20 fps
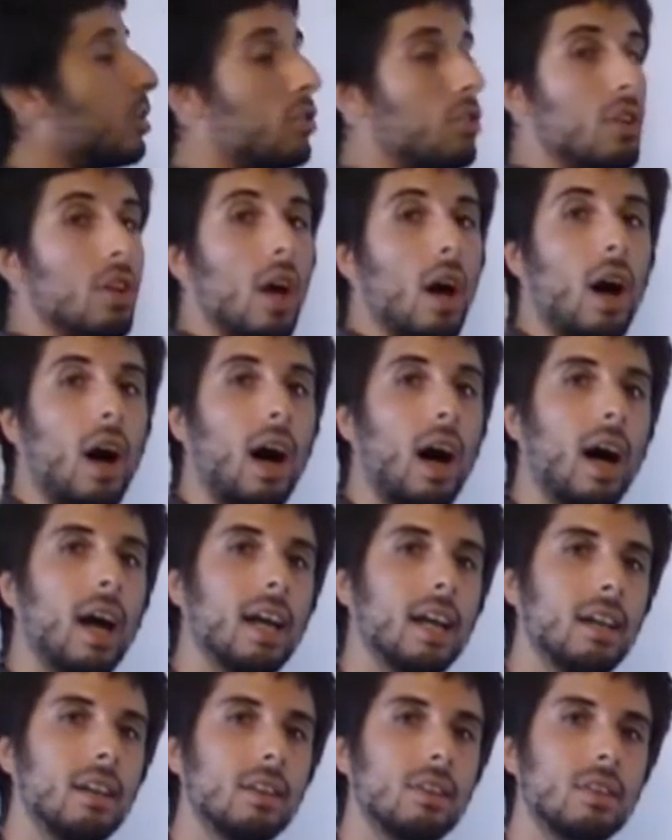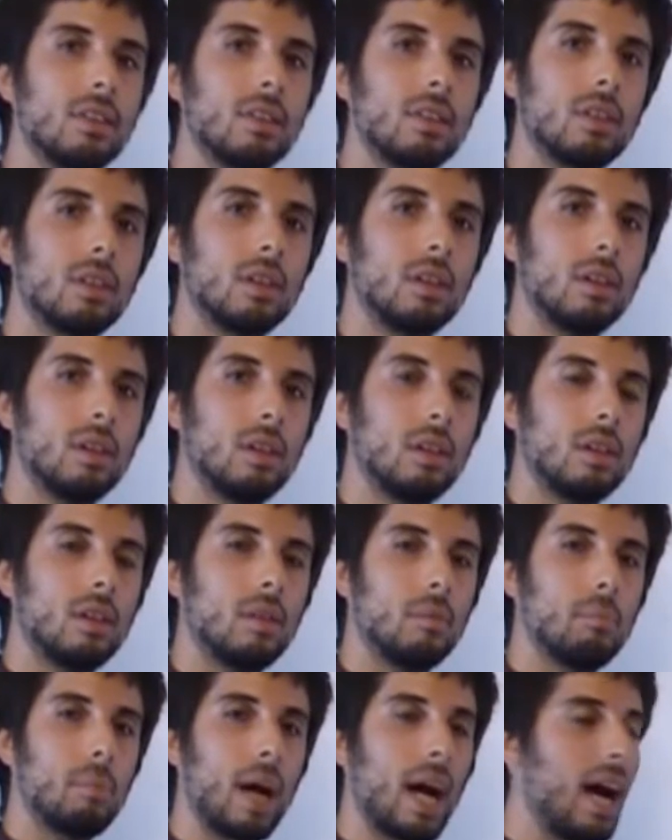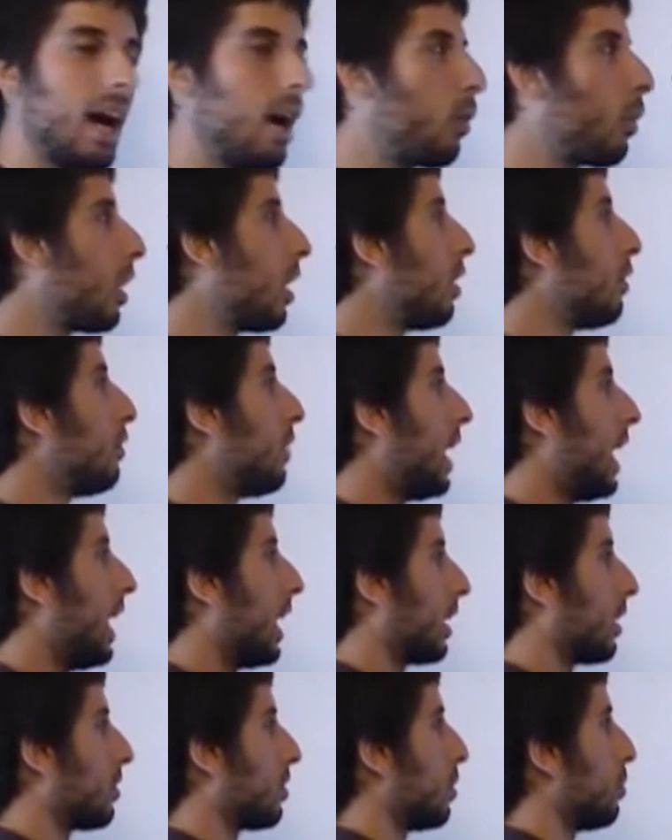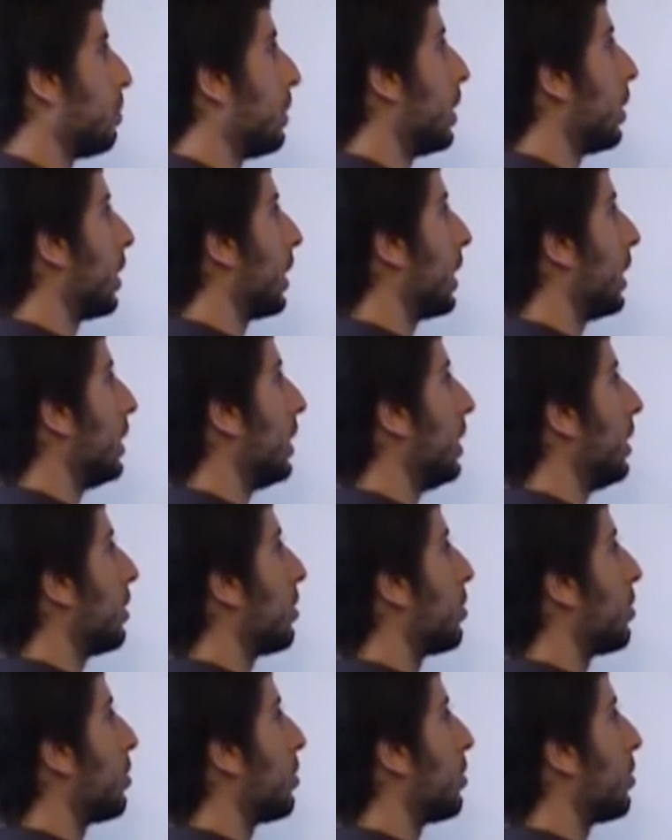is the highest power of x appearing in the